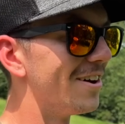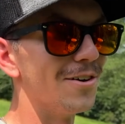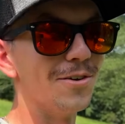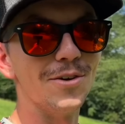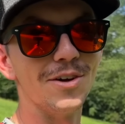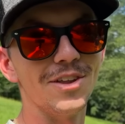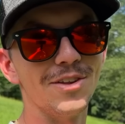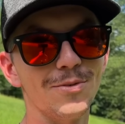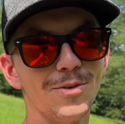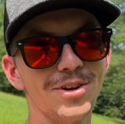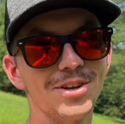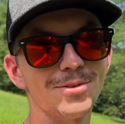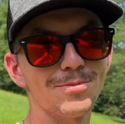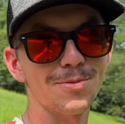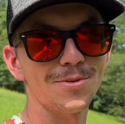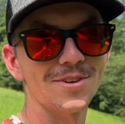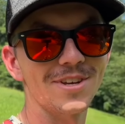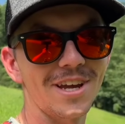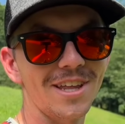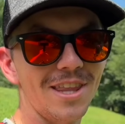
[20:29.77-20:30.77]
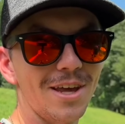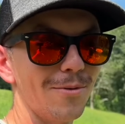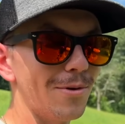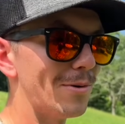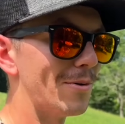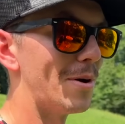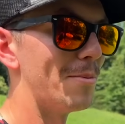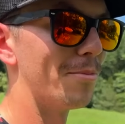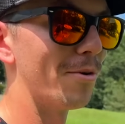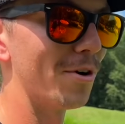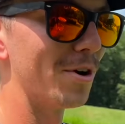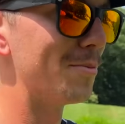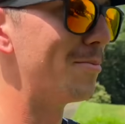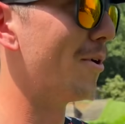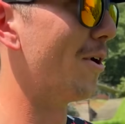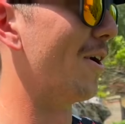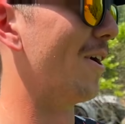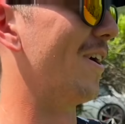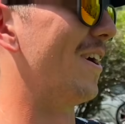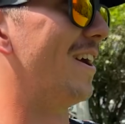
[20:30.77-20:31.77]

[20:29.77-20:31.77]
Well, we'll just pretend that we went birdie par.